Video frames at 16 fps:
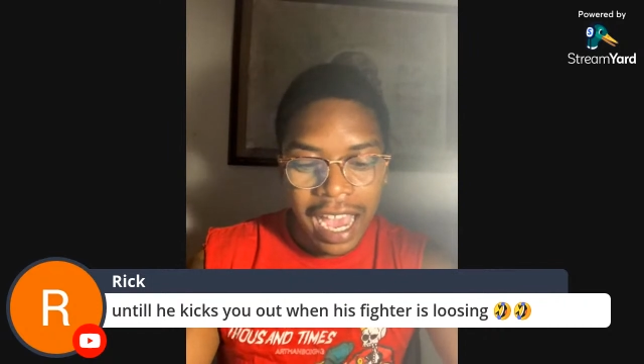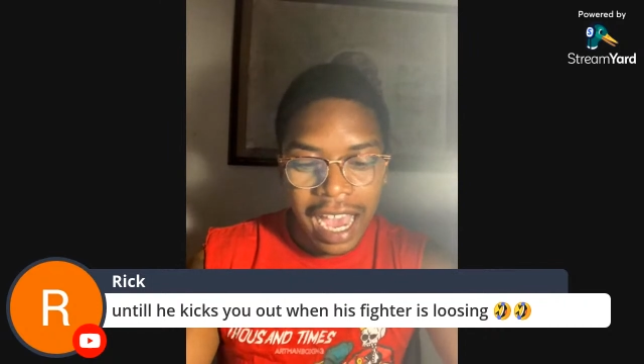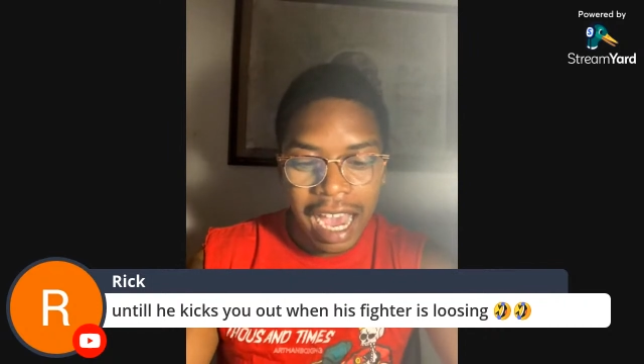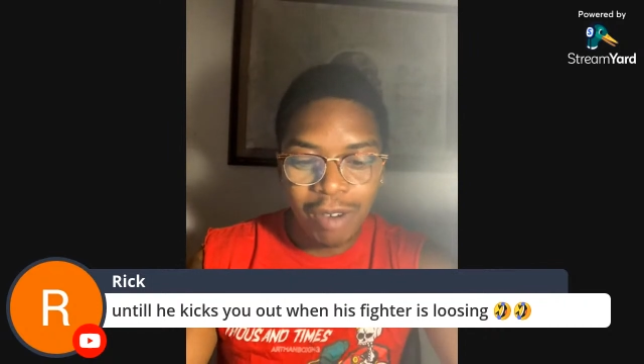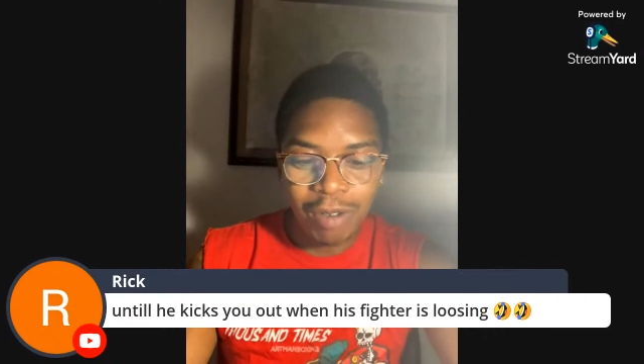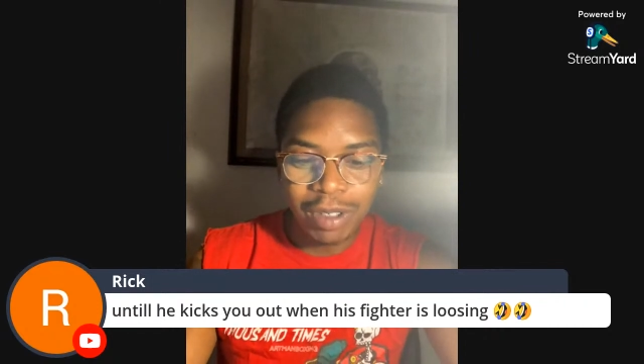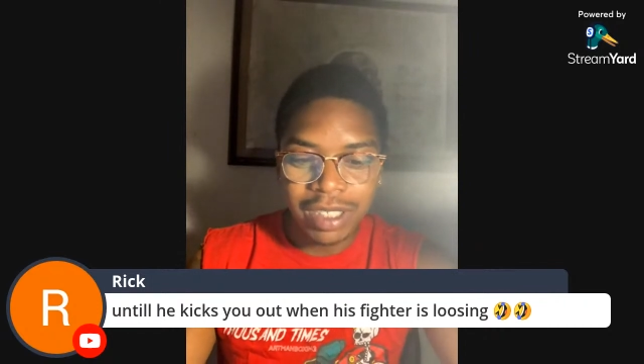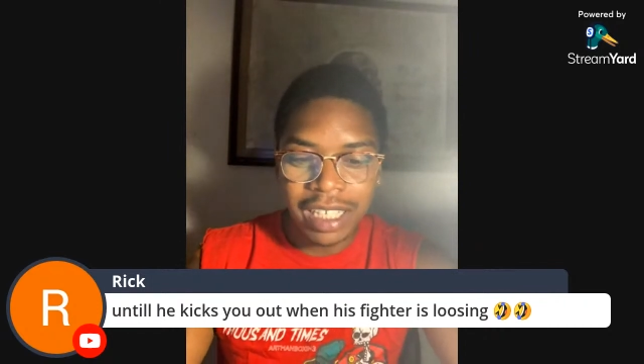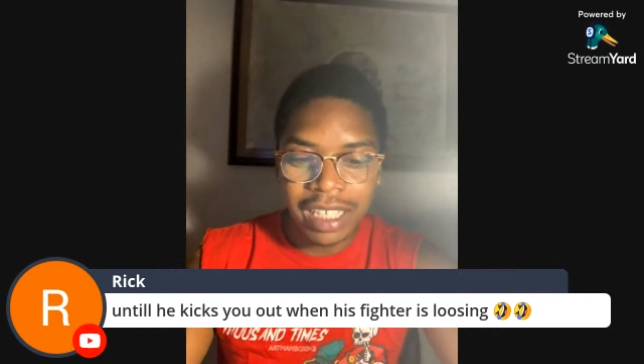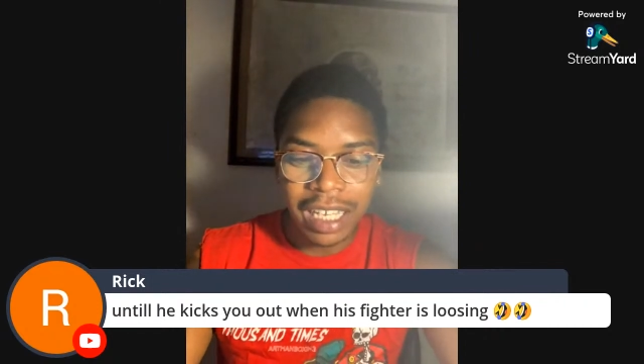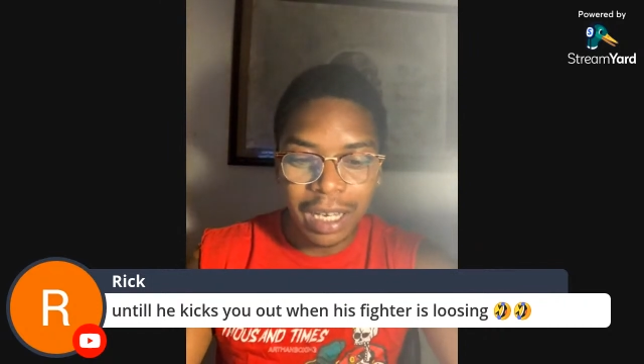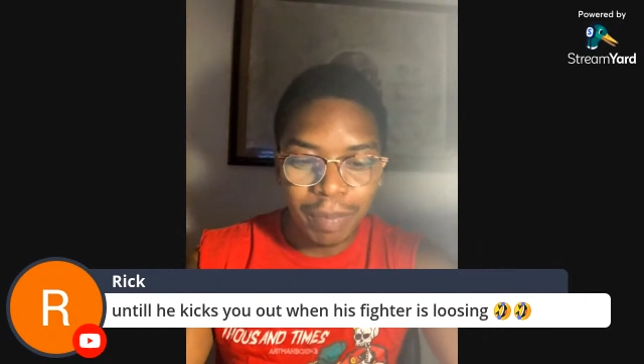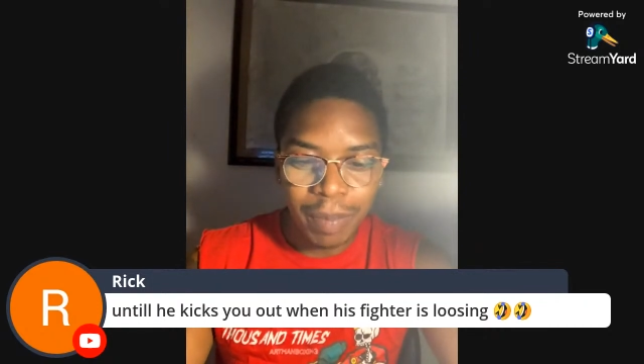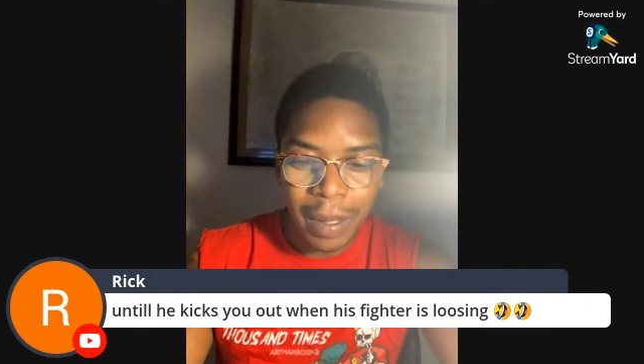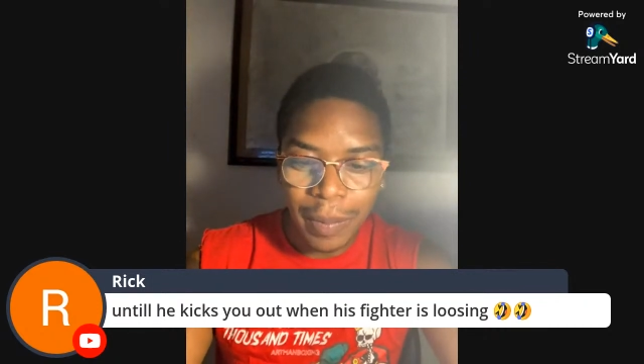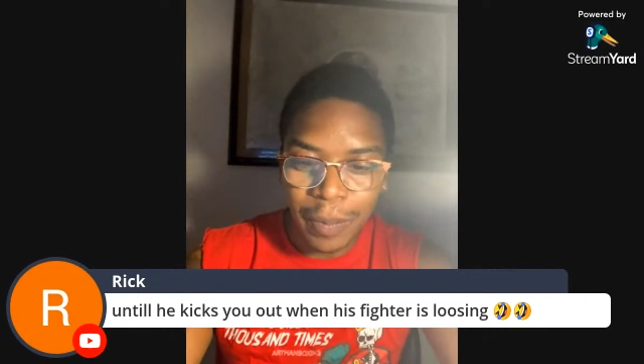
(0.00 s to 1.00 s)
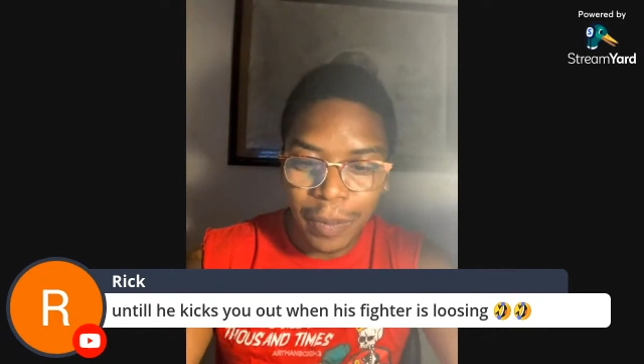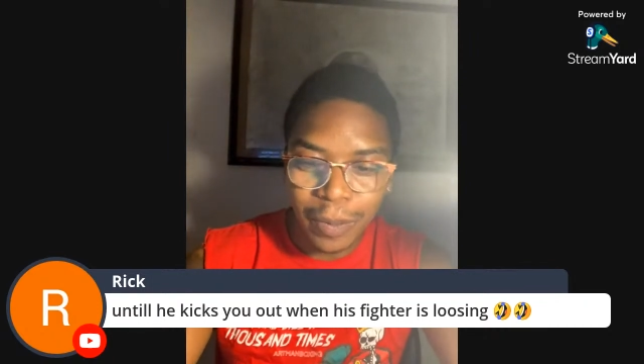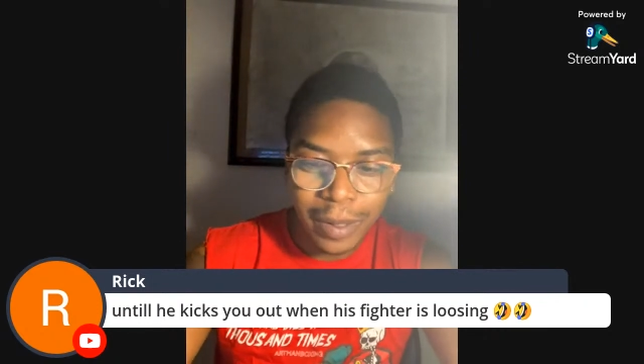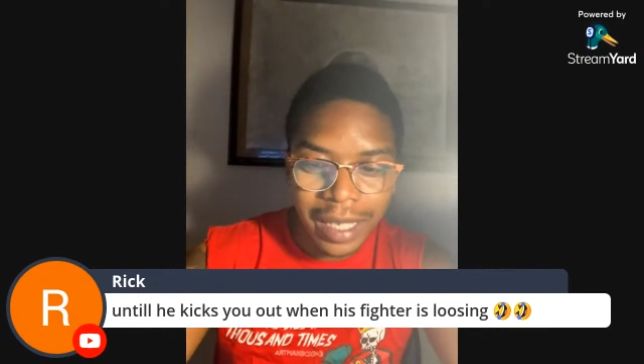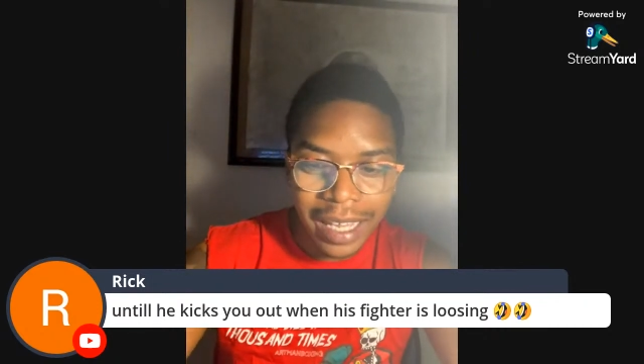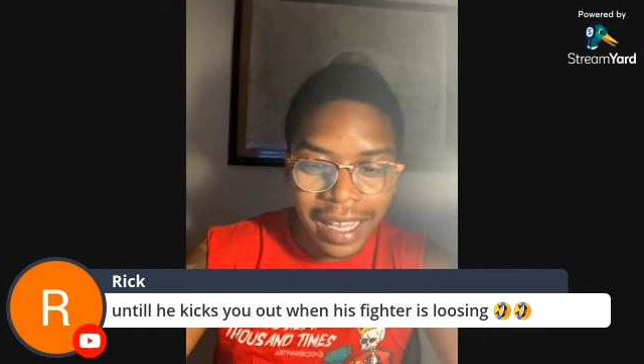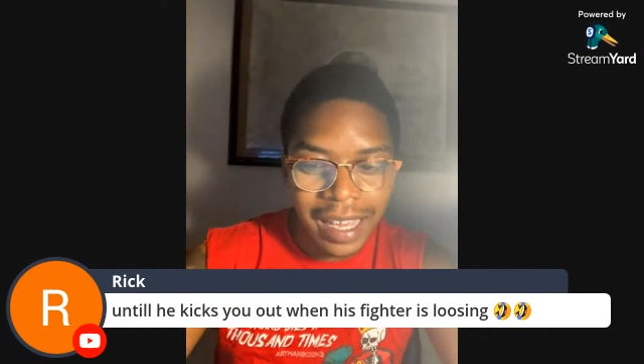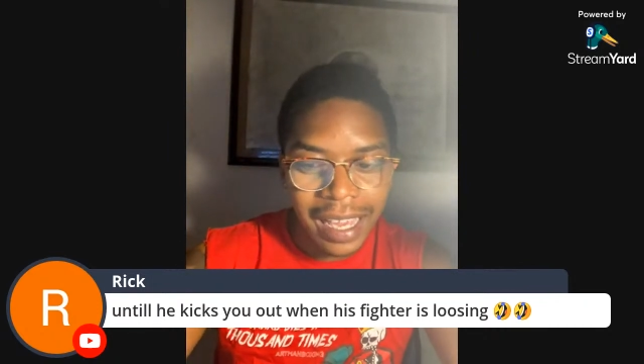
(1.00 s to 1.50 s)
I was telling people,
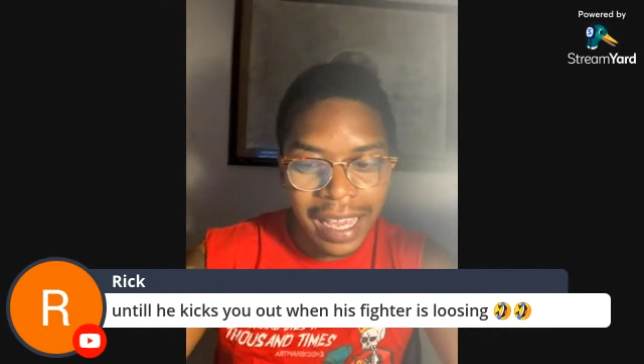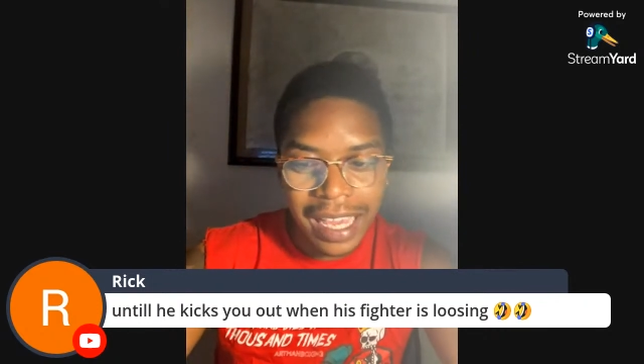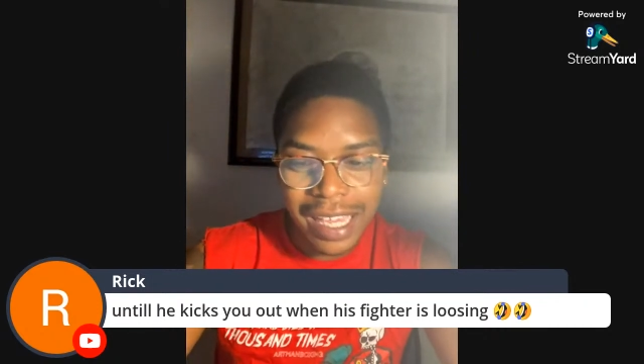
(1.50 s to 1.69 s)
yeah,